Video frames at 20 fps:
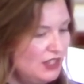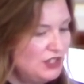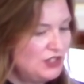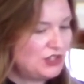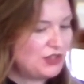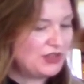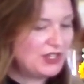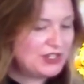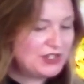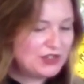
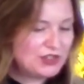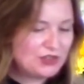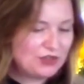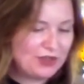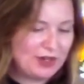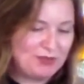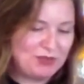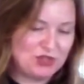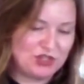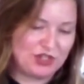So, this
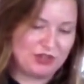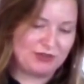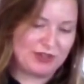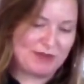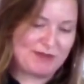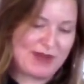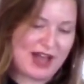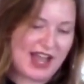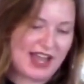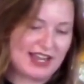scripture
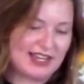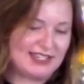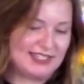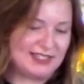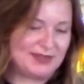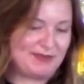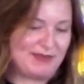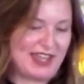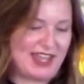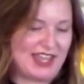
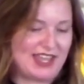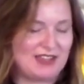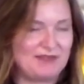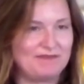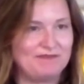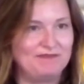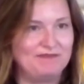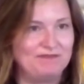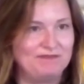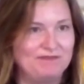reminds me
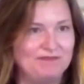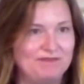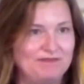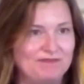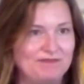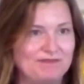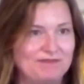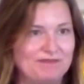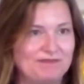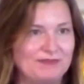
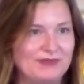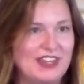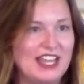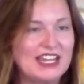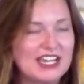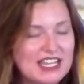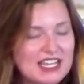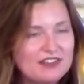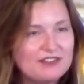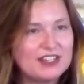
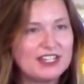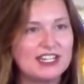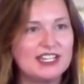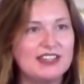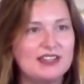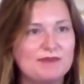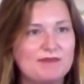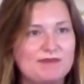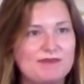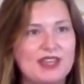that even in
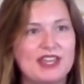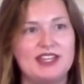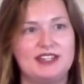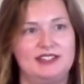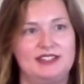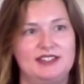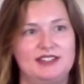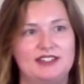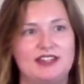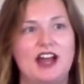the
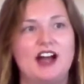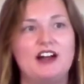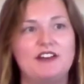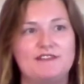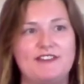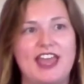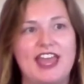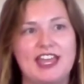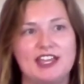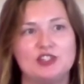midst
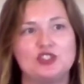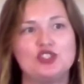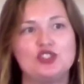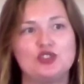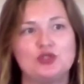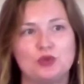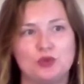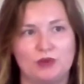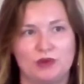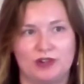of a
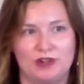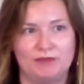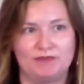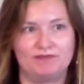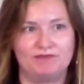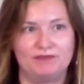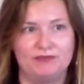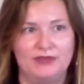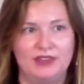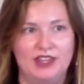
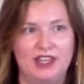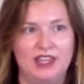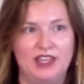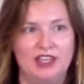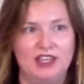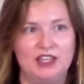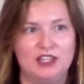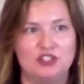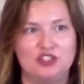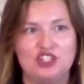storm,
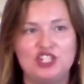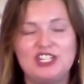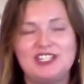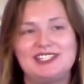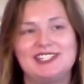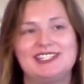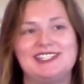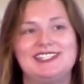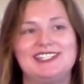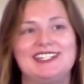
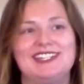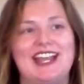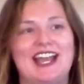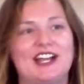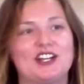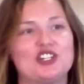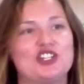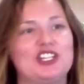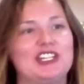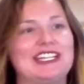Jesus didn't
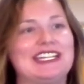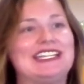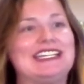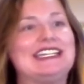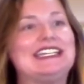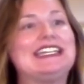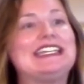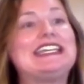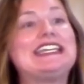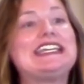actually
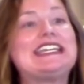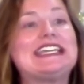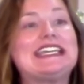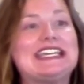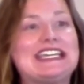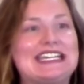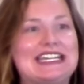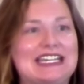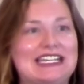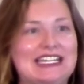
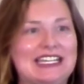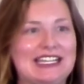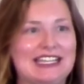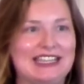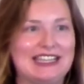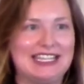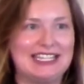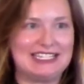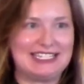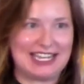need
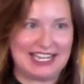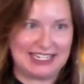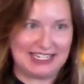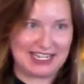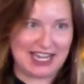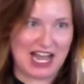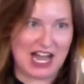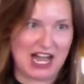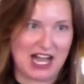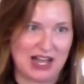the
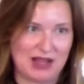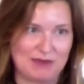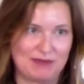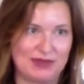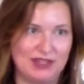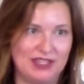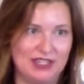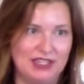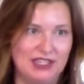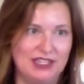dead
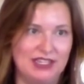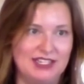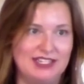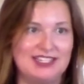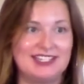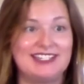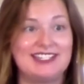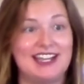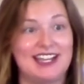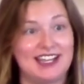calm
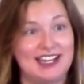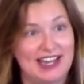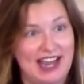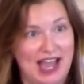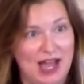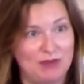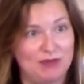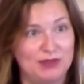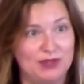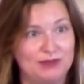to take a
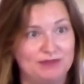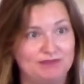nap,